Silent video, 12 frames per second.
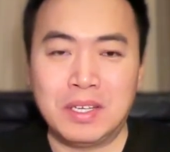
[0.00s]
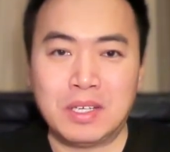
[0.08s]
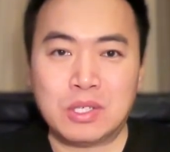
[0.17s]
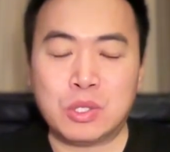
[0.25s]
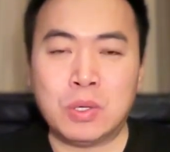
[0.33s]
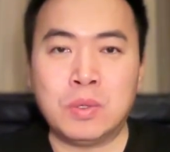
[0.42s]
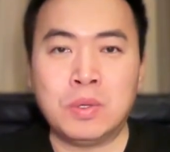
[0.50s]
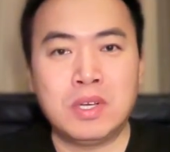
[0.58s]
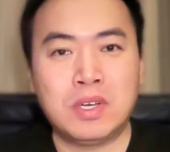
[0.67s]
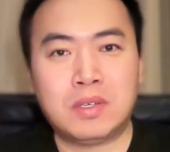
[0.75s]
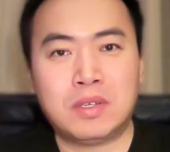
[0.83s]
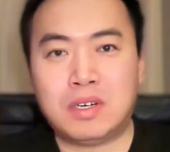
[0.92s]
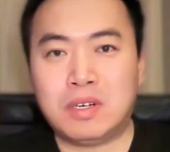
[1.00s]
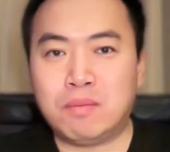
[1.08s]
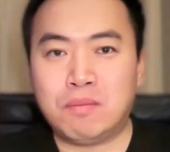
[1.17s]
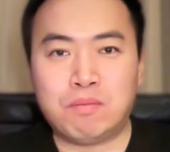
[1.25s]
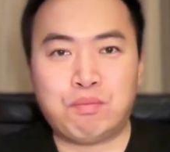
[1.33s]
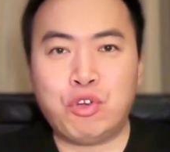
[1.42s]
So
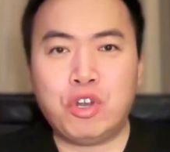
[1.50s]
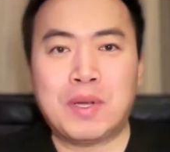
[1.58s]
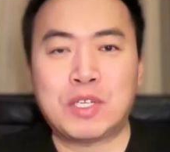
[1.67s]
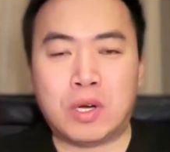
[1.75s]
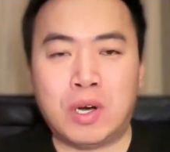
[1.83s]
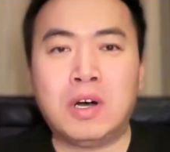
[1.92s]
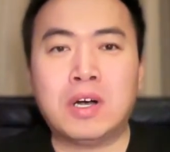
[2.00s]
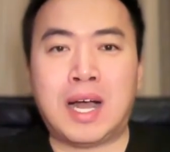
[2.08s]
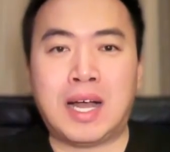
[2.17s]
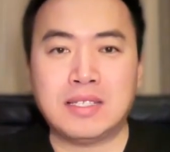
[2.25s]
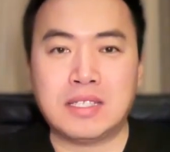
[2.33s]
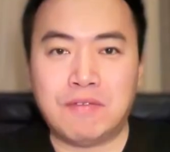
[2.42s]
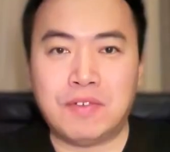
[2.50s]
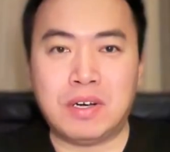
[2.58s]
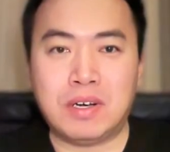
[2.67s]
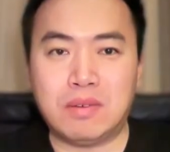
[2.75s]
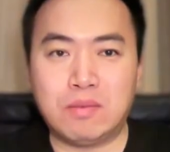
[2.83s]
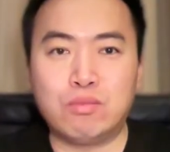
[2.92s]
um, pretty much all kinds
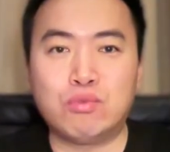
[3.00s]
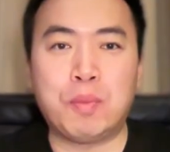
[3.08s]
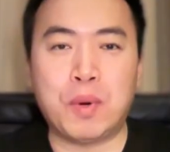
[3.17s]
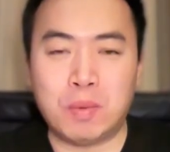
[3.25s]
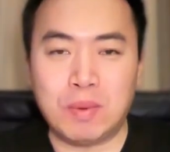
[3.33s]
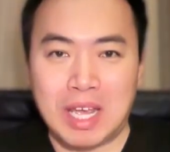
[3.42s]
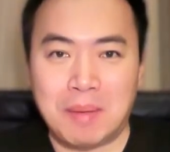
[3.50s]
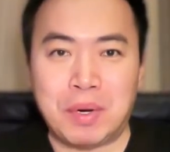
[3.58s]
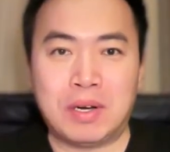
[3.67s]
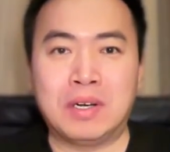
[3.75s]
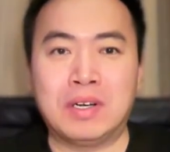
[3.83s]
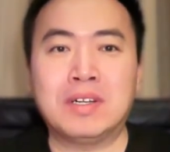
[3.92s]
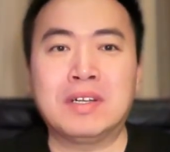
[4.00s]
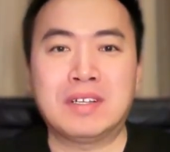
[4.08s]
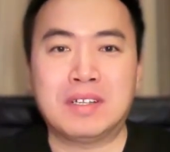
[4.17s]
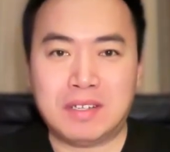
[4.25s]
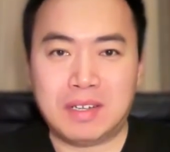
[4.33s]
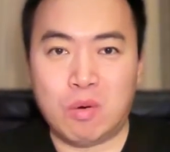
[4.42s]
of robo labor
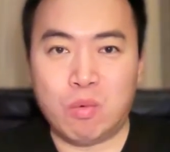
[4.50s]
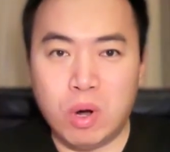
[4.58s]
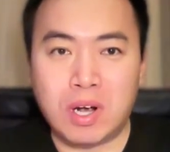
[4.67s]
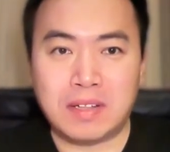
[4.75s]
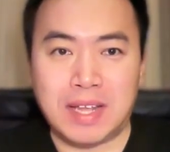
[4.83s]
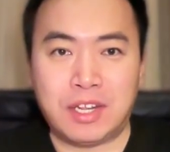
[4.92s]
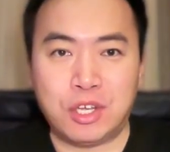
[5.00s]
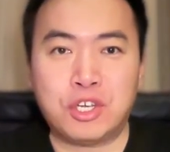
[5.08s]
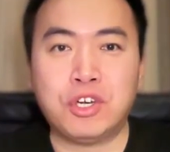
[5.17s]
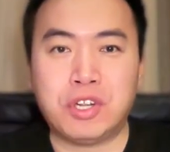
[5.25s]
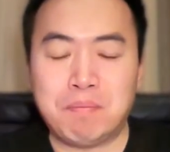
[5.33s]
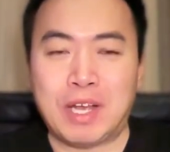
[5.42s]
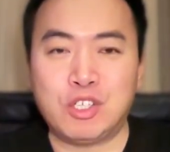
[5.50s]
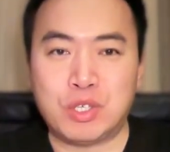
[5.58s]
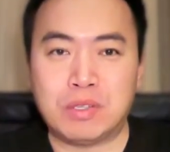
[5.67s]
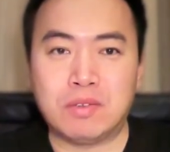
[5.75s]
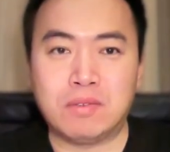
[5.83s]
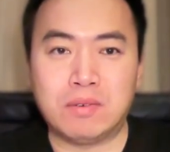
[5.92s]
work that you could
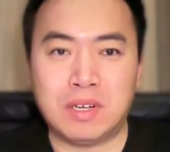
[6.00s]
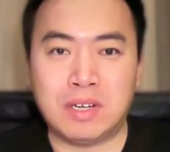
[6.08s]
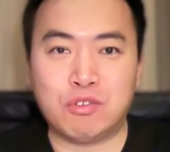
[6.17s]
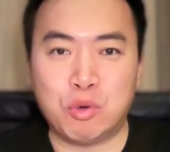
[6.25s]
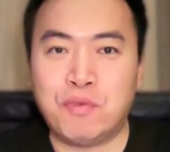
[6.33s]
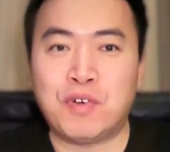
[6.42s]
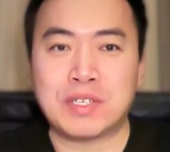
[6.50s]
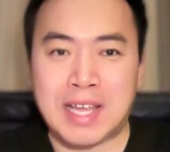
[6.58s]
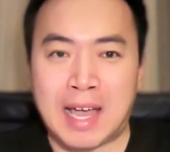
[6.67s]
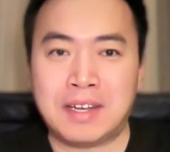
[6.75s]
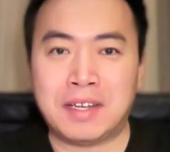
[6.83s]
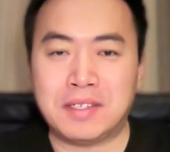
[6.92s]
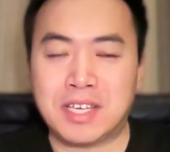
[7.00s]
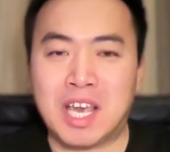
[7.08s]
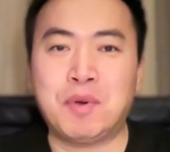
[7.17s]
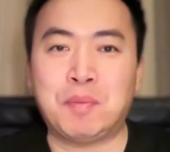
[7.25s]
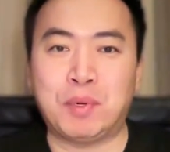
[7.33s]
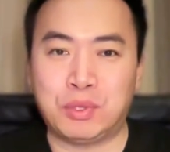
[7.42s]
imagine uh, RoboForce Titan is
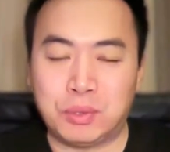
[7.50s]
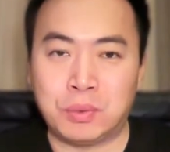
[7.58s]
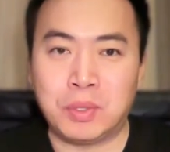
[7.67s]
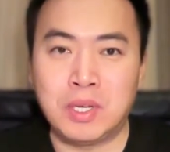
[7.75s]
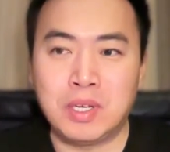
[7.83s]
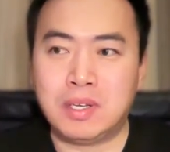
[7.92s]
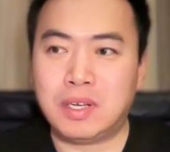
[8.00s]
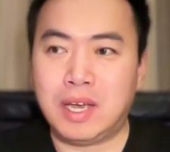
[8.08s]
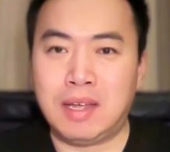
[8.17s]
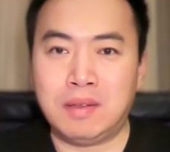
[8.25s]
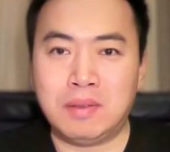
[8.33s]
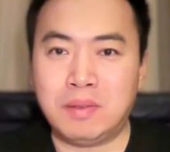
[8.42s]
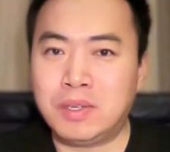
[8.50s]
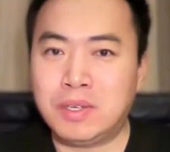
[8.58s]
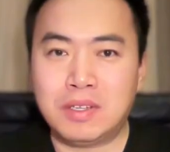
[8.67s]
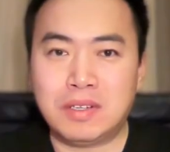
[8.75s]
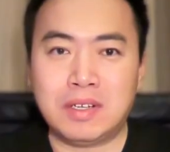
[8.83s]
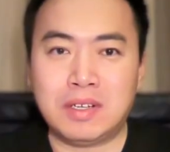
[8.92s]
capable to do. And
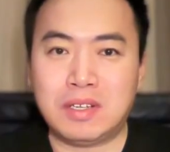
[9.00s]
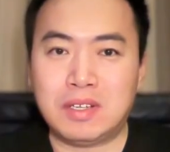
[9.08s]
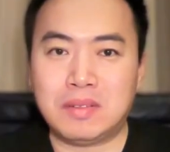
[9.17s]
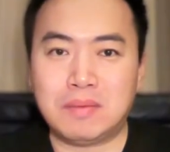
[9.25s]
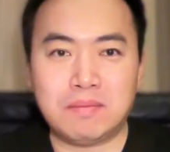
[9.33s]
uh,